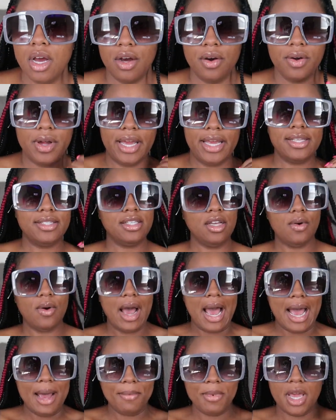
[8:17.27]
Okay, so
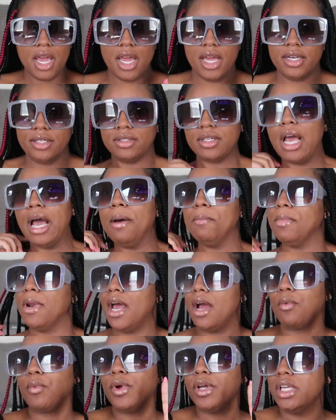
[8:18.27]
I
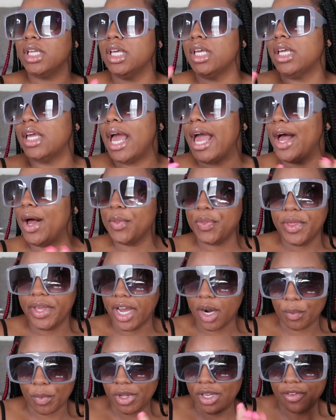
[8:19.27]
don't
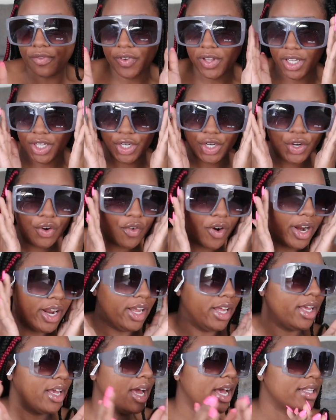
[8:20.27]
think I'm really feeling the
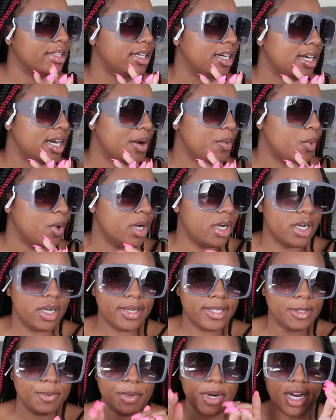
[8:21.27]
gray. I thought I
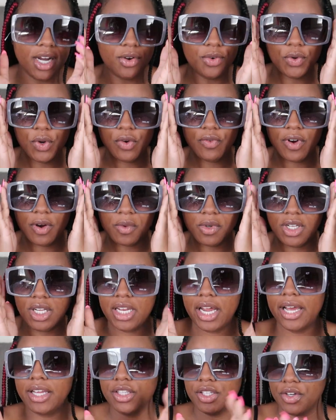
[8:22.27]
was, but I don't know if I really
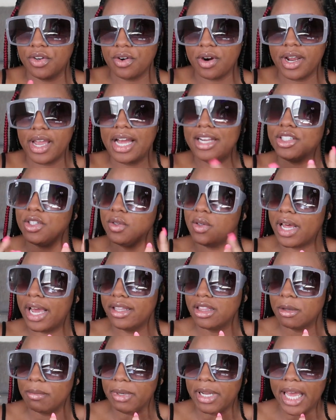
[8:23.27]
like the gray. I do
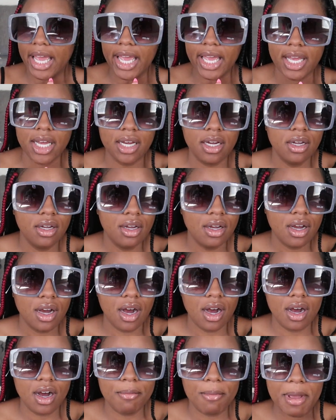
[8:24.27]
like the black.
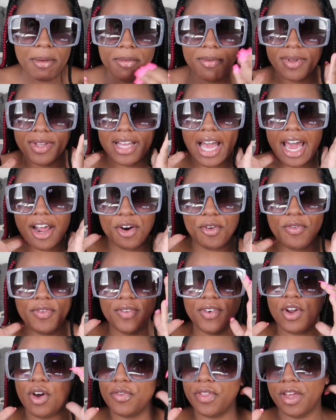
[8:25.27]
Maybe I
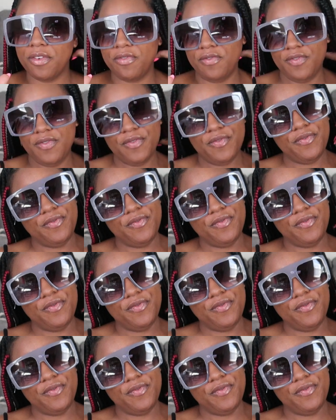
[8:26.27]
don't know if they...